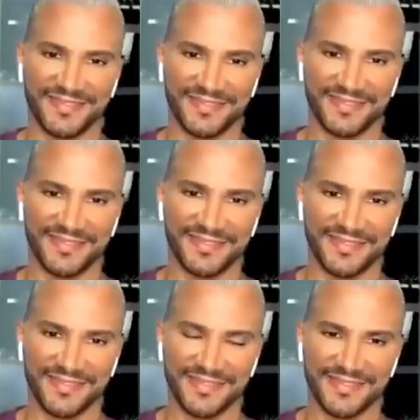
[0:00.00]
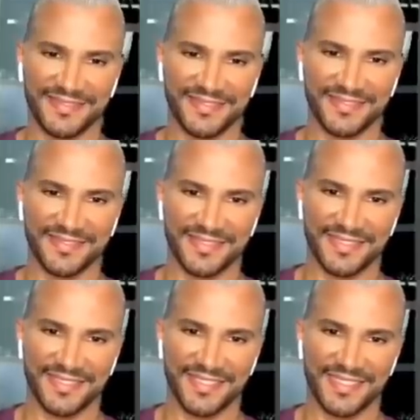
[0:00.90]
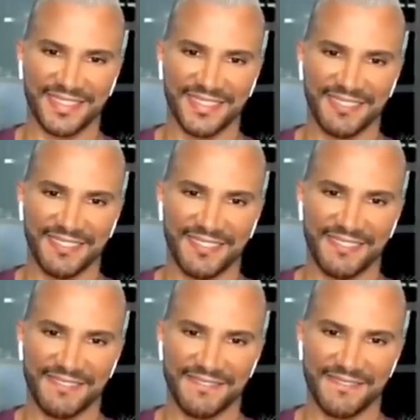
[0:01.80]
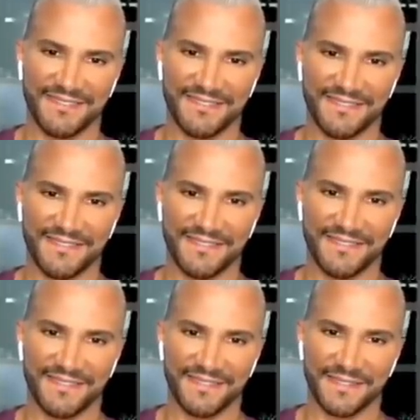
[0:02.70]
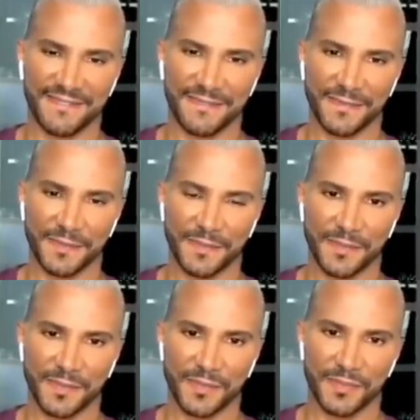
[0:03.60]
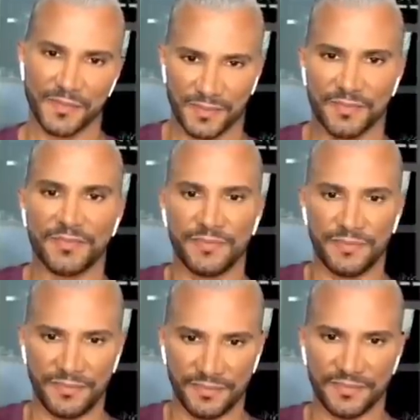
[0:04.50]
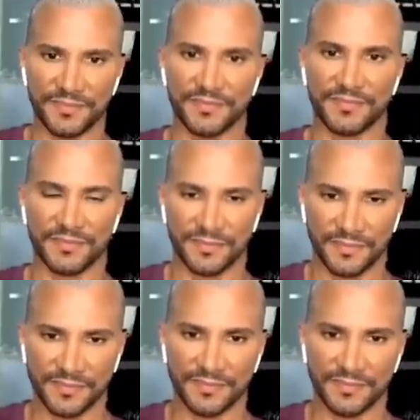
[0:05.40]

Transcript: No words are spoken by the person on screen.